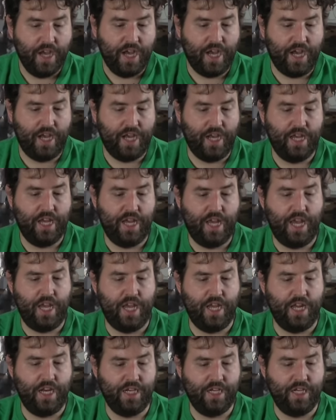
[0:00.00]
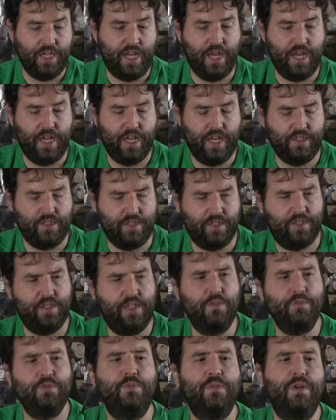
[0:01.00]
Uh, and uh, it
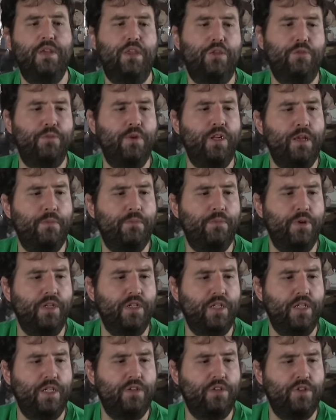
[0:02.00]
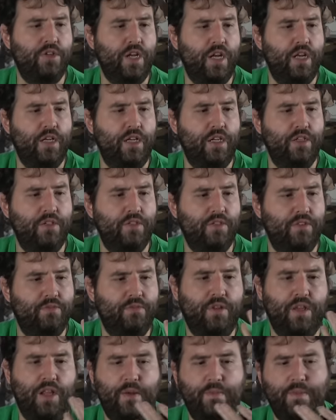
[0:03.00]
seems to be three D printed shells.
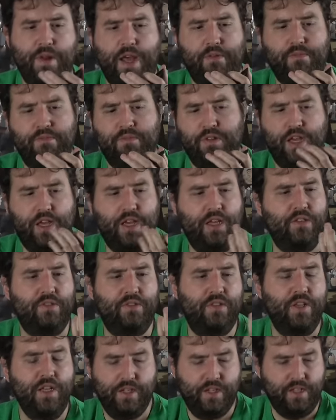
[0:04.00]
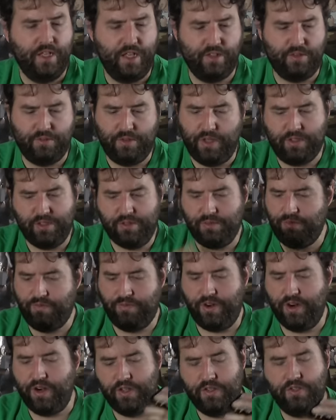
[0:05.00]
I'm not, yeah, it's it's it's
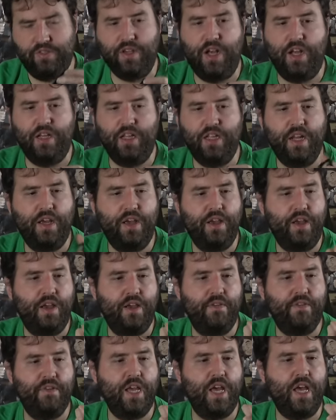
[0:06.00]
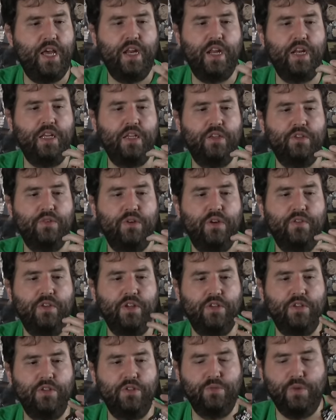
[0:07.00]
very solid. I, I haven't had any sort of
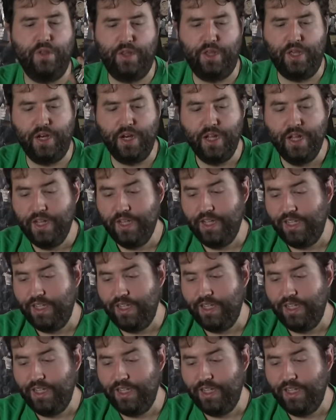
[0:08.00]
issues with it.